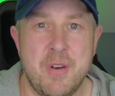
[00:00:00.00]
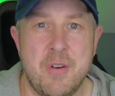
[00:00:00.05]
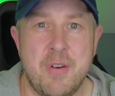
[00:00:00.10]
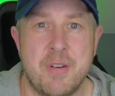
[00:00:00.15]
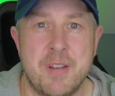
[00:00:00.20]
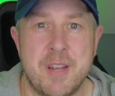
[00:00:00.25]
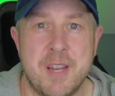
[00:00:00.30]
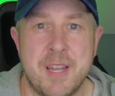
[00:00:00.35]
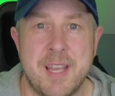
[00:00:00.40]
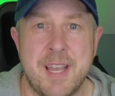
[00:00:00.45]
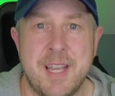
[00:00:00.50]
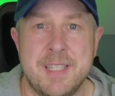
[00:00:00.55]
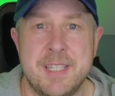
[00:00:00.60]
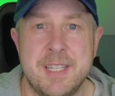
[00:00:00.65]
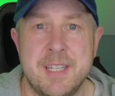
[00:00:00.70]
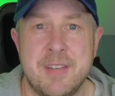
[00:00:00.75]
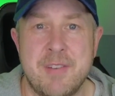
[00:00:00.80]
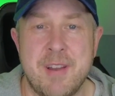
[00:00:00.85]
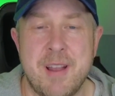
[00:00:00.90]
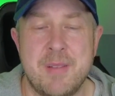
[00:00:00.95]
or a
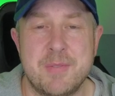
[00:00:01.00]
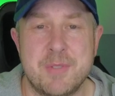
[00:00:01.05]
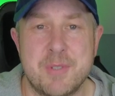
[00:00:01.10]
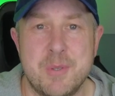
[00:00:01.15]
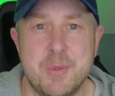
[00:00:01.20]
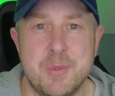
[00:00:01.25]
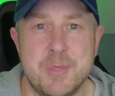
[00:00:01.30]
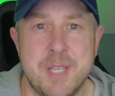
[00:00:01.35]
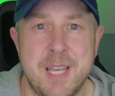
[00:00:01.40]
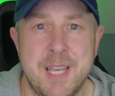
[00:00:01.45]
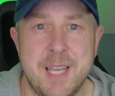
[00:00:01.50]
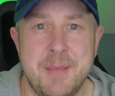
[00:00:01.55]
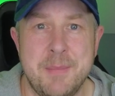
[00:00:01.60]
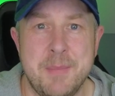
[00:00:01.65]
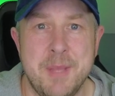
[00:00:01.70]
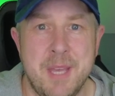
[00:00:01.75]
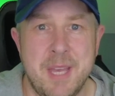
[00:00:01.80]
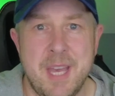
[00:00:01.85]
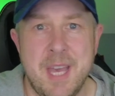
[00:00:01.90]
dedicated ground school team.